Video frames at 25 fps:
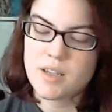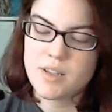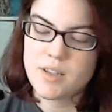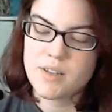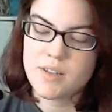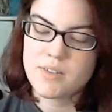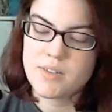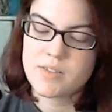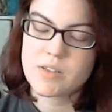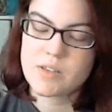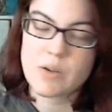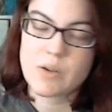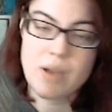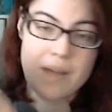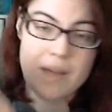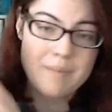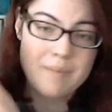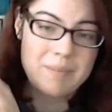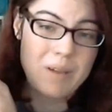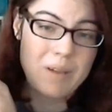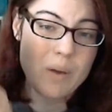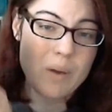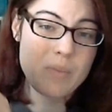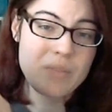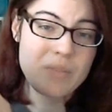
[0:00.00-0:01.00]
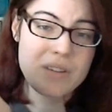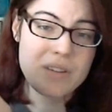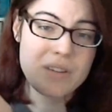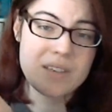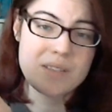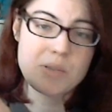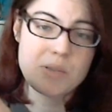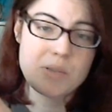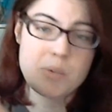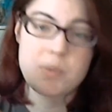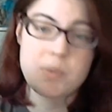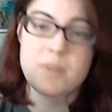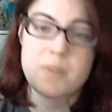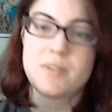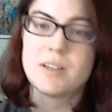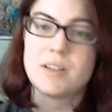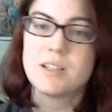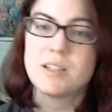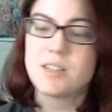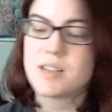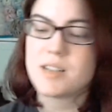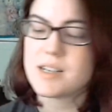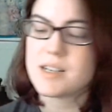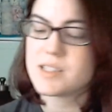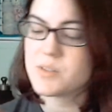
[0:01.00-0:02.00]
So yeah, hopefully this will be
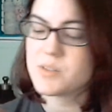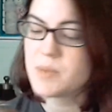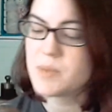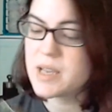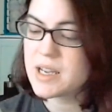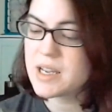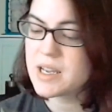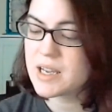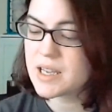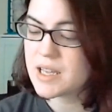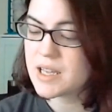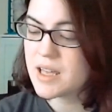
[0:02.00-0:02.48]
finished next week.